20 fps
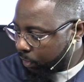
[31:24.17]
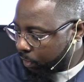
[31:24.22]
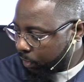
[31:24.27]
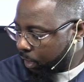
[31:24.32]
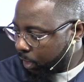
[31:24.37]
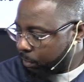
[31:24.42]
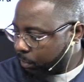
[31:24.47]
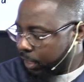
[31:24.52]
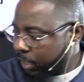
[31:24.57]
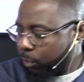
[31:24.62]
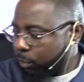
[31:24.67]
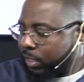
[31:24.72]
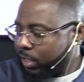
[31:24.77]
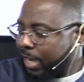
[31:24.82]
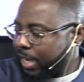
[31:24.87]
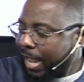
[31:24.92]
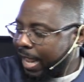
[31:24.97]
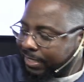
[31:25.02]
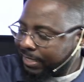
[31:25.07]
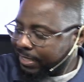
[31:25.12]
You know what I'm saying? So
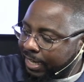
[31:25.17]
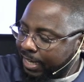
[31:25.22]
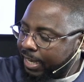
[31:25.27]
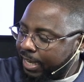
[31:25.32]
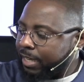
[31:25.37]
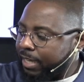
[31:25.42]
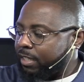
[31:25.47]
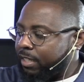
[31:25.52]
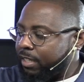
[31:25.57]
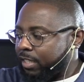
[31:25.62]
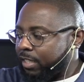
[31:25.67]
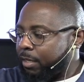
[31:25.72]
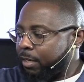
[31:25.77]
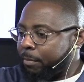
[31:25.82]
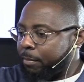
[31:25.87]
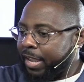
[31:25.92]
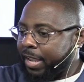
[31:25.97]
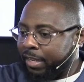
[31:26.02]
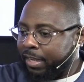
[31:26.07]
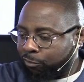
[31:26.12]
it's not saying the Son of
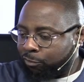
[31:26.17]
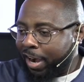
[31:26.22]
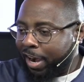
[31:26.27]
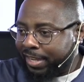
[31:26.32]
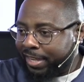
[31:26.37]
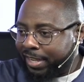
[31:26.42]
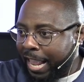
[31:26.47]
Man right